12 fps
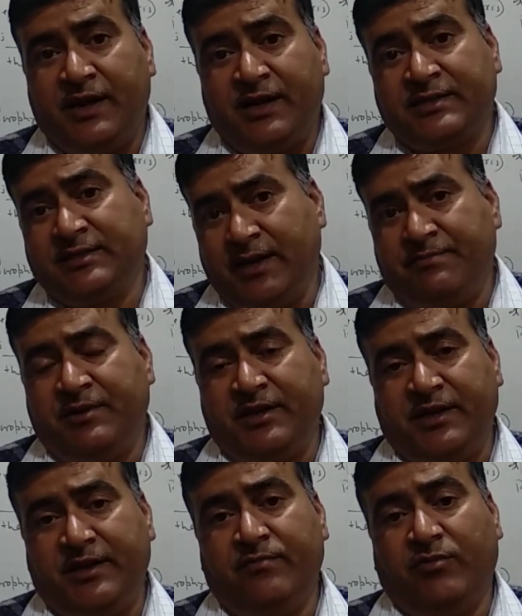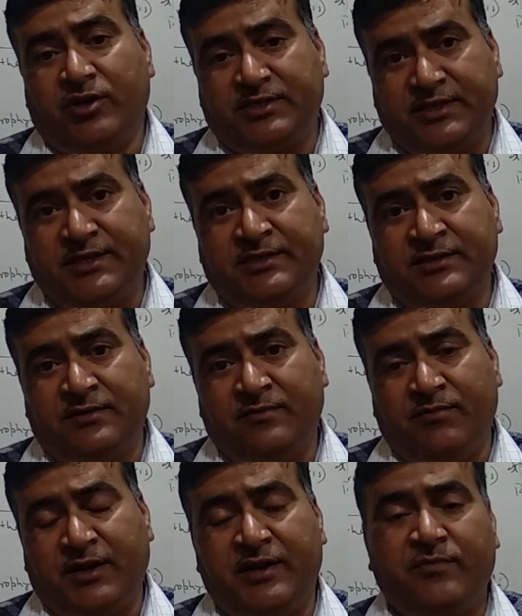except in mosses,
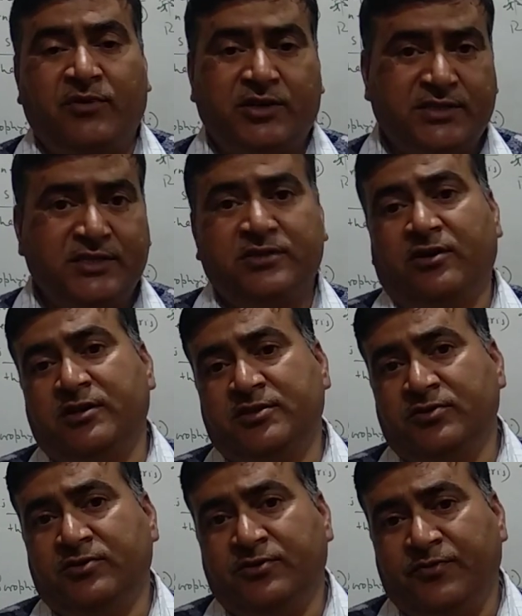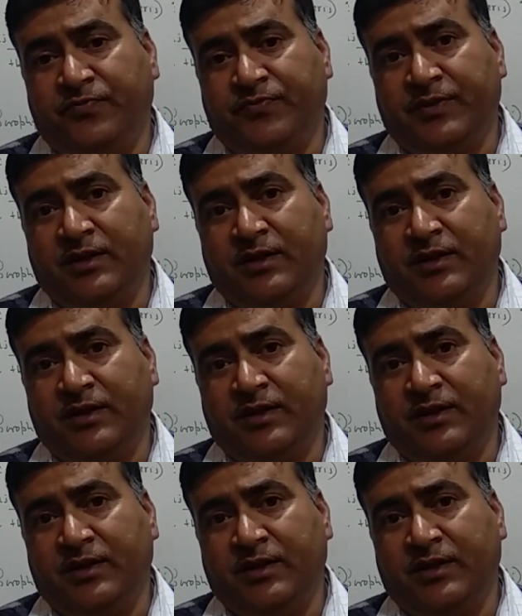but in mosses also